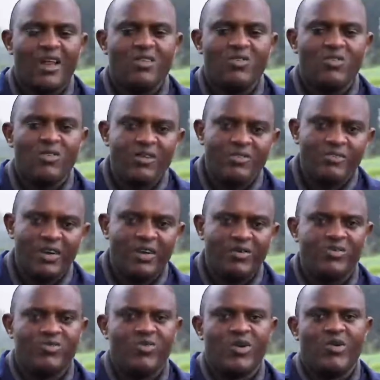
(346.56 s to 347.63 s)
and you do the
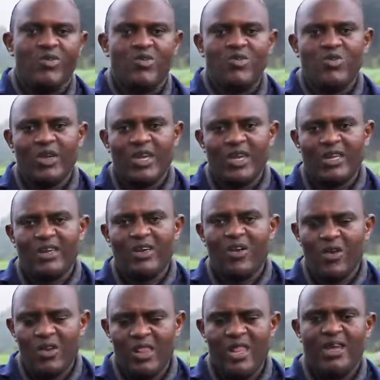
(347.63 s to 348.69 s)
furrows. We are going to look at
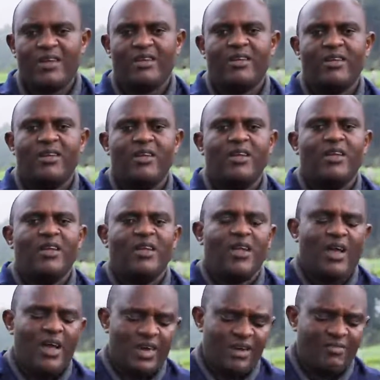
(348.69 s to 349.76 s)
all that.
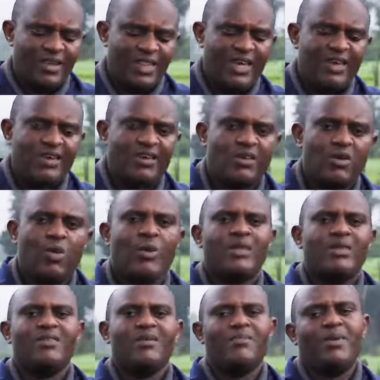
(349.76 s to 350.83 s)
And after that,
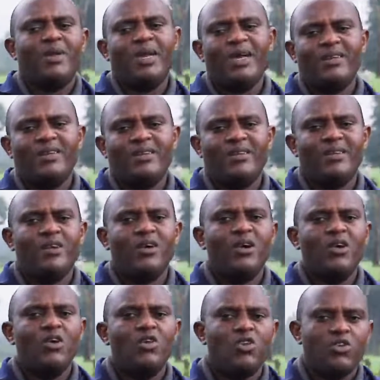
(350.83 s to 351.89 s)
once the plant
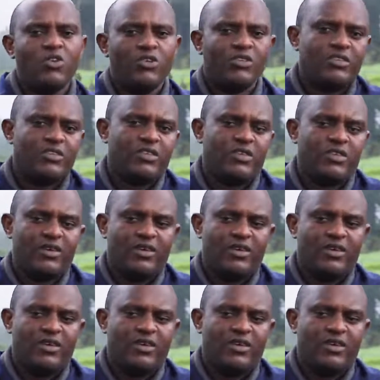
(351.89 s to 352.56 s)
grows,